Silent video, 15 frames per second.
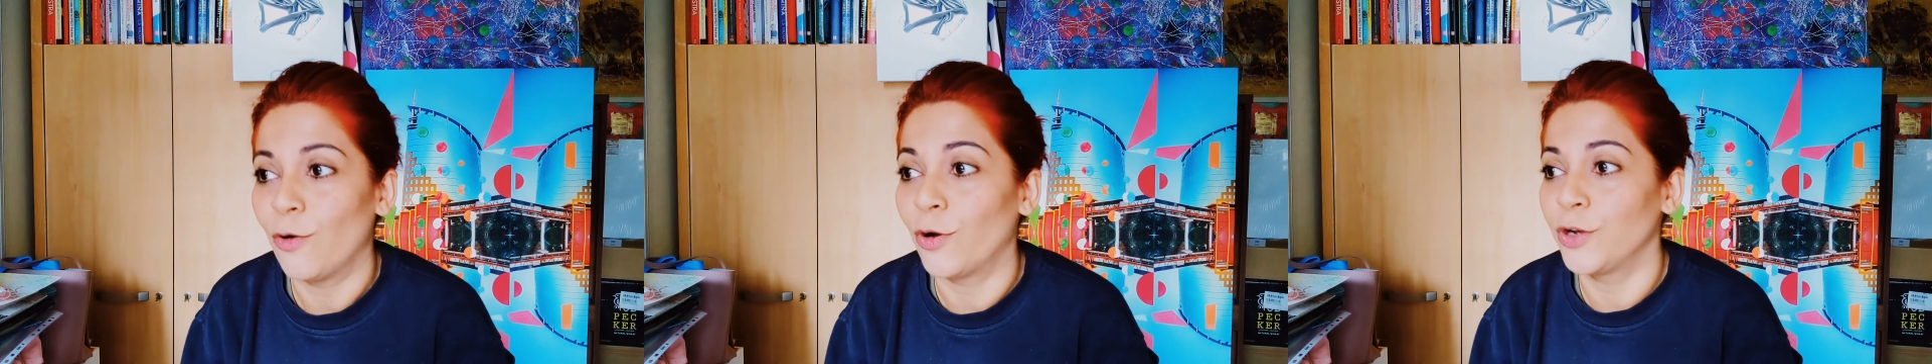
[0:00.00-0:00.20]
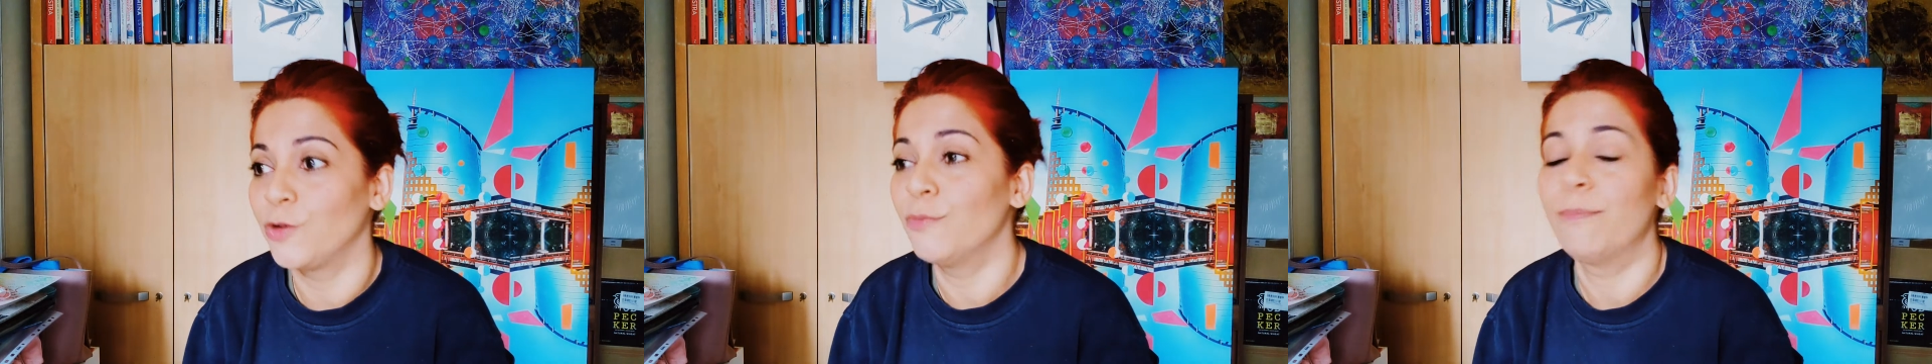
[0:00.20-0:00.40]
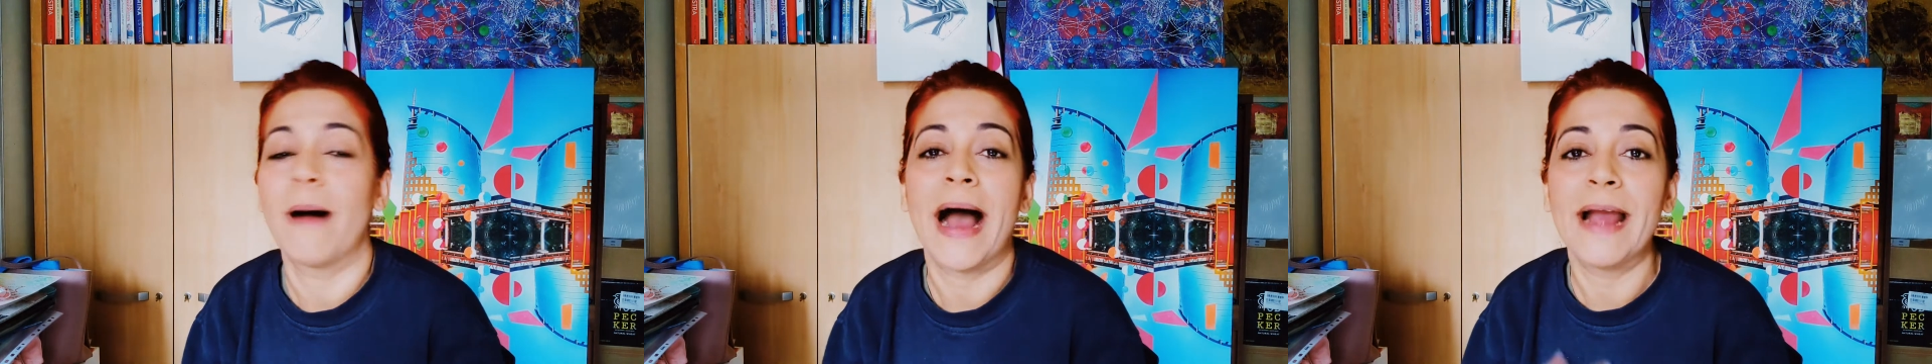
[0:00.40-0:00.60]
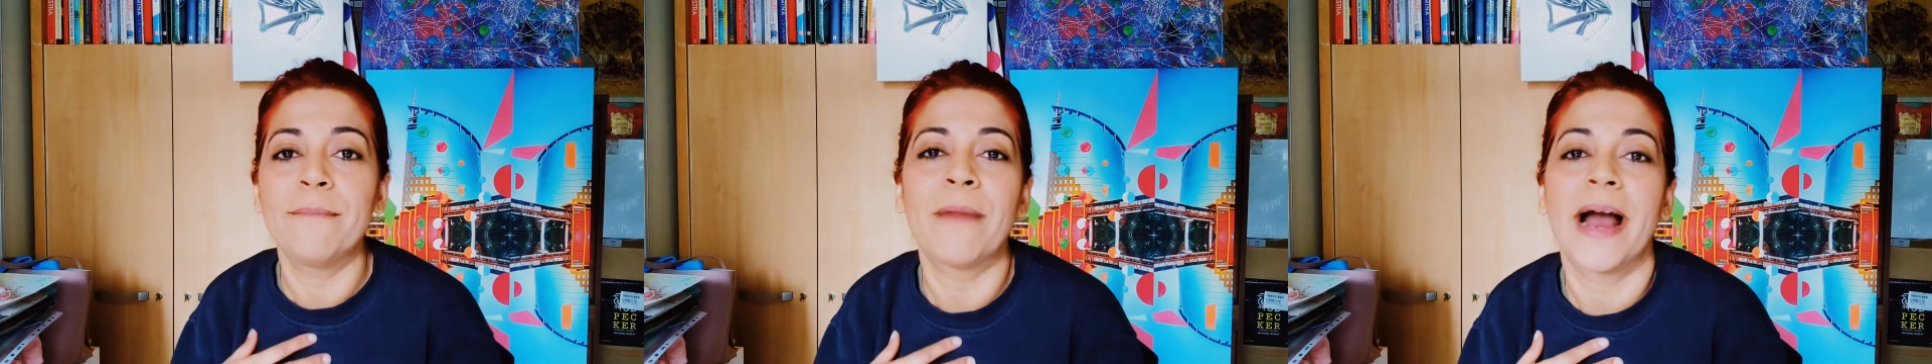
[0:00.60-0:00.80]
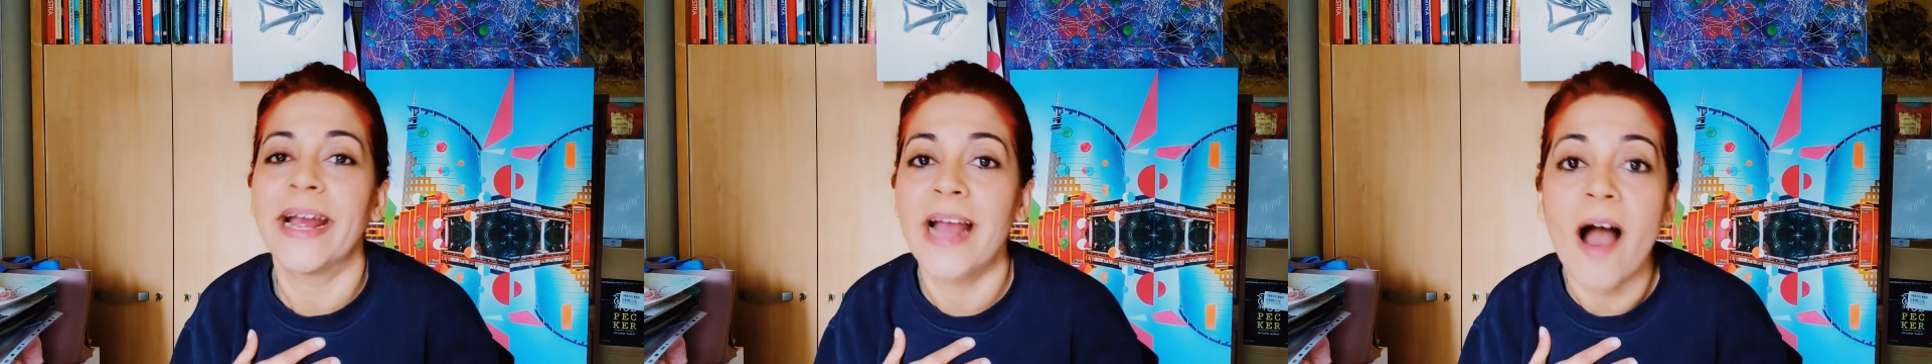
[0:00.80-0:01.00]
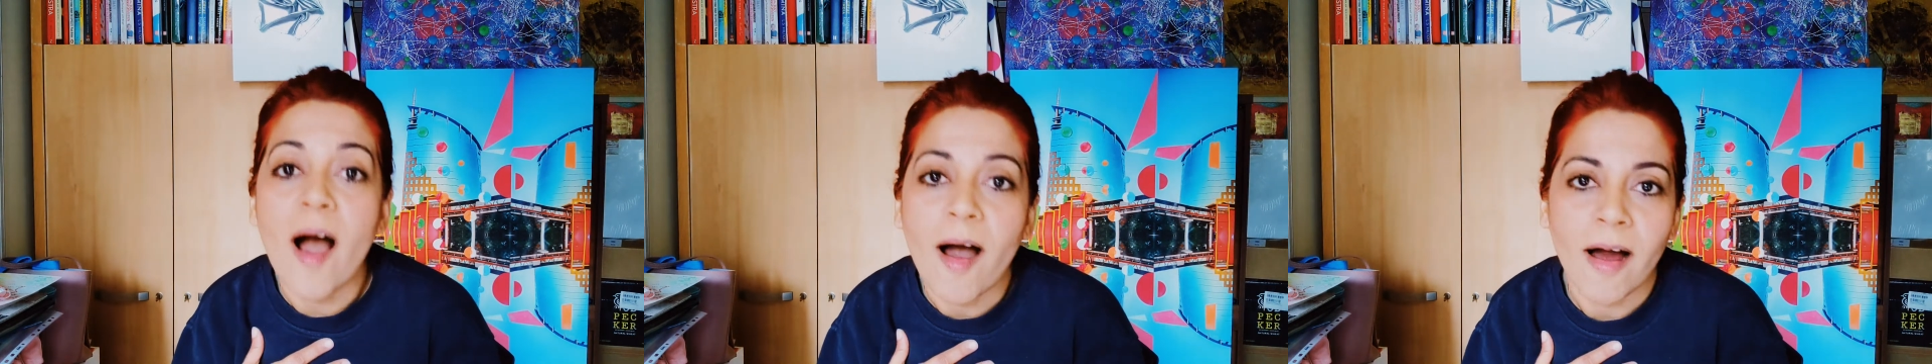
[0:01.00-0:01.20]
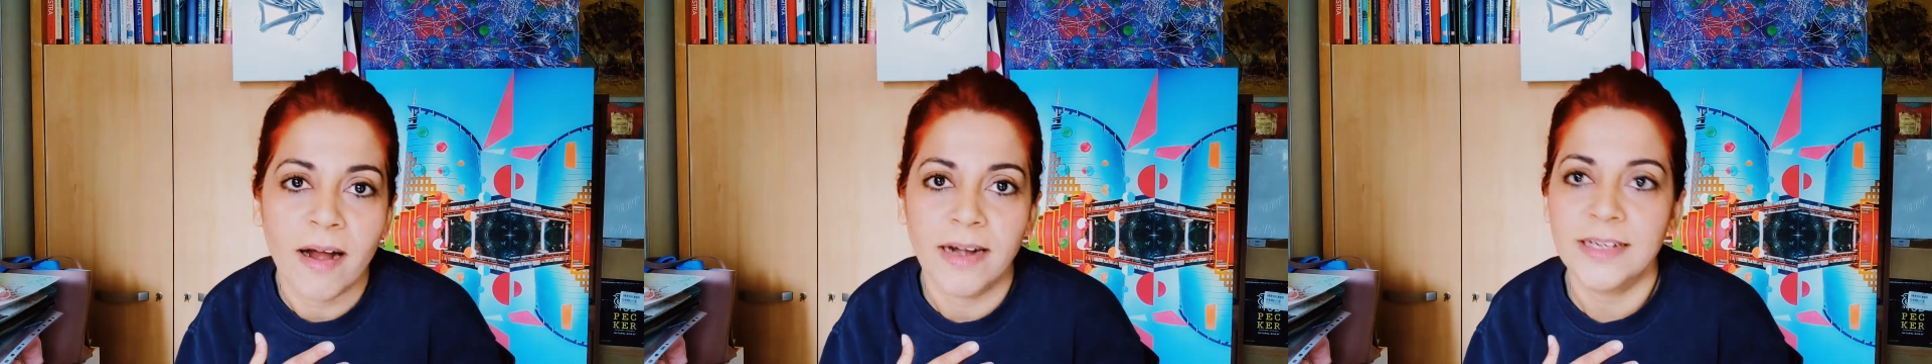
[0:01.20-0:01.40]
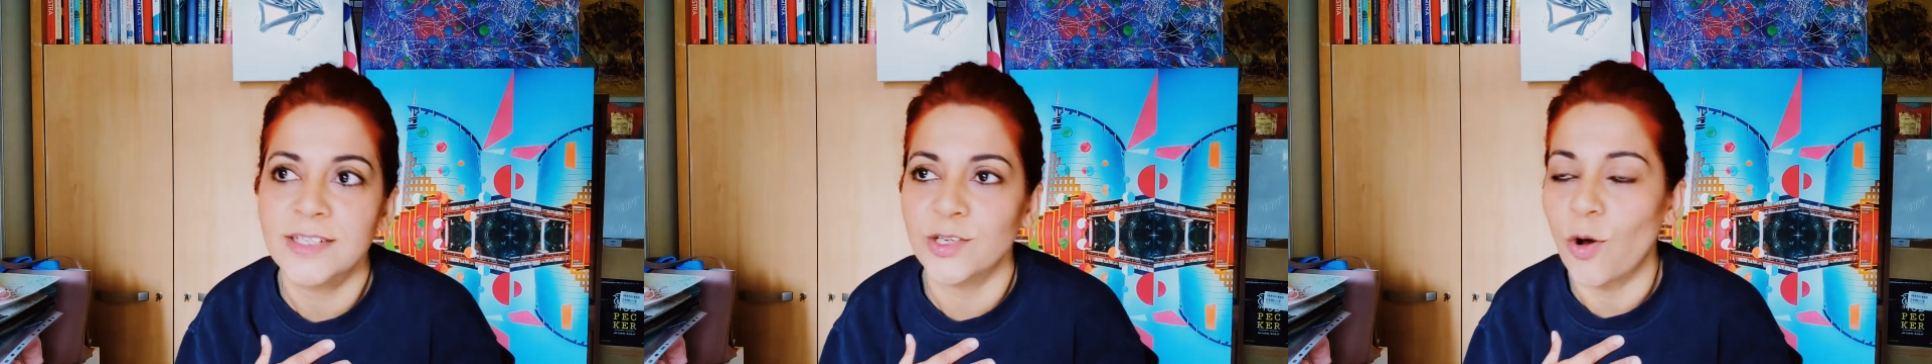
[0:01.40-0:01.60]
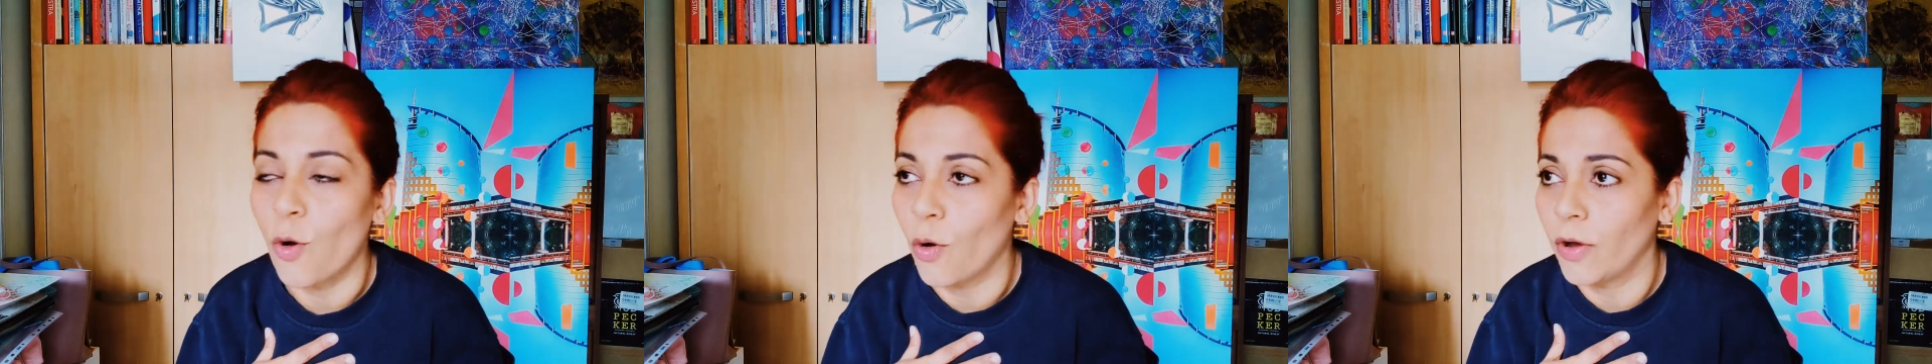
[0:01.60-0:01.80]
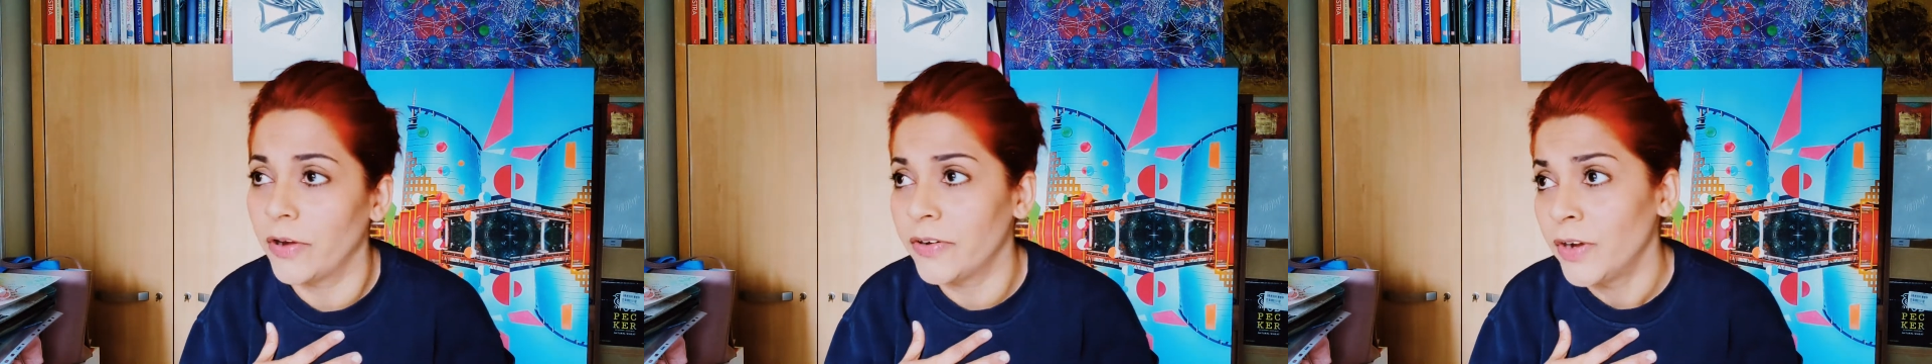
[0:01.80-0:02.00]
or you buy my art,
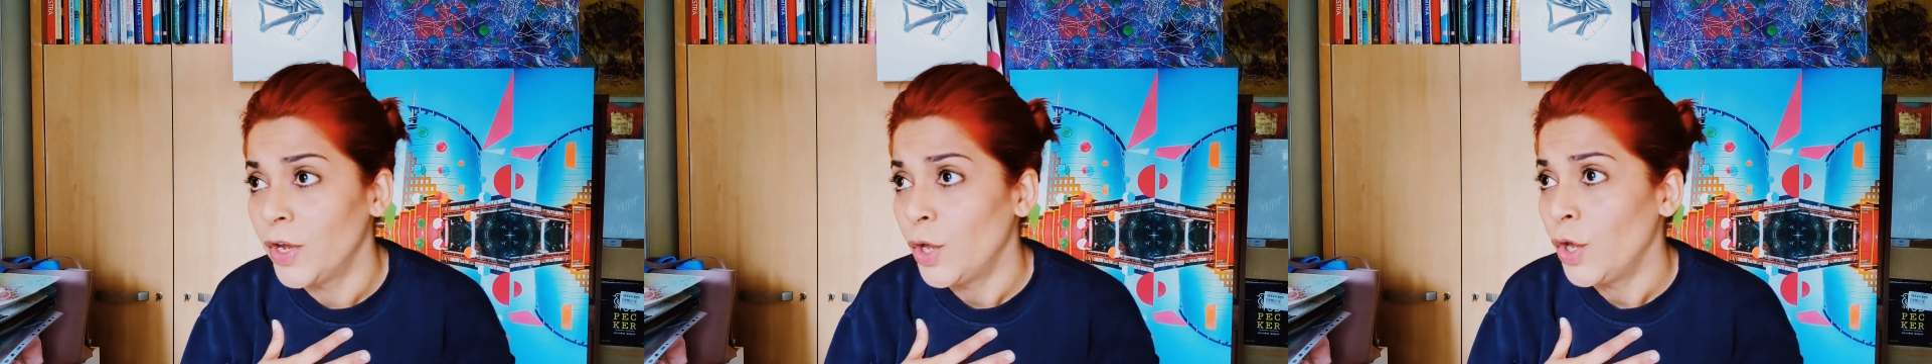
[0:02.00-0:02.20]
or